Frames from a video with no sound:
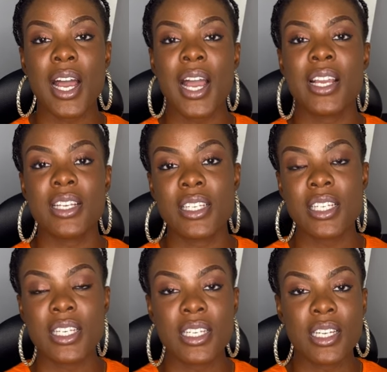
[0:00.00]
I
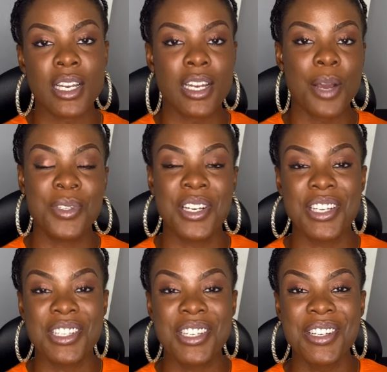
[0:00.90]
needed an adapter
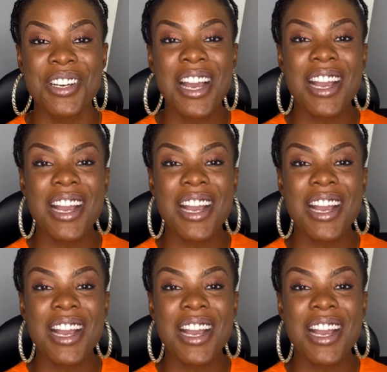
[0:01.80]
to